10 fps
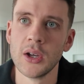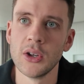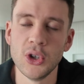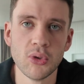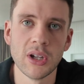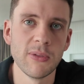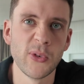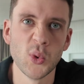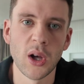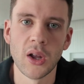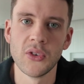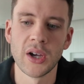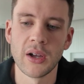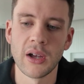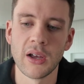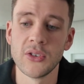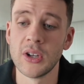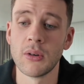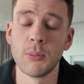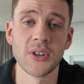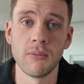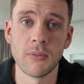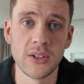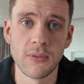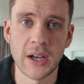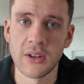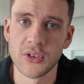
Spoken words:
usually fall under 0% rated VAT.